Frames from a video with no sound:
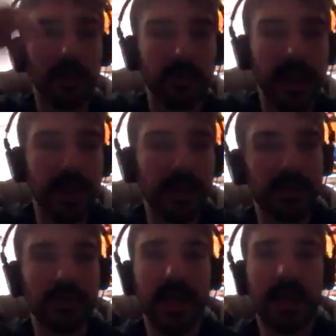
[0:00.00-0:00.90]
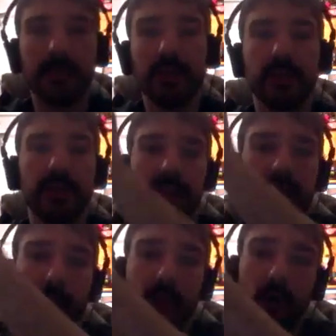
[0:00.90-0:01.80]
interactions happening, like
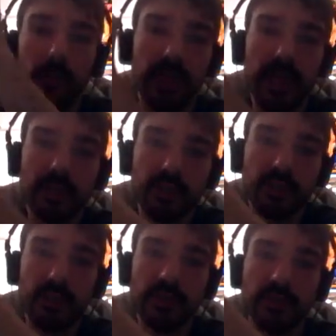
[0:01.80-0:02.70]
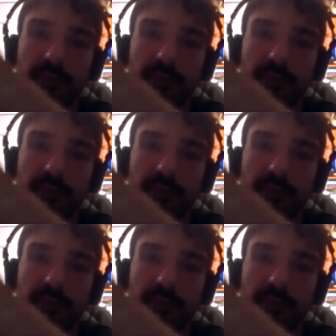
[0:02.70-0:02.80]
you have permeations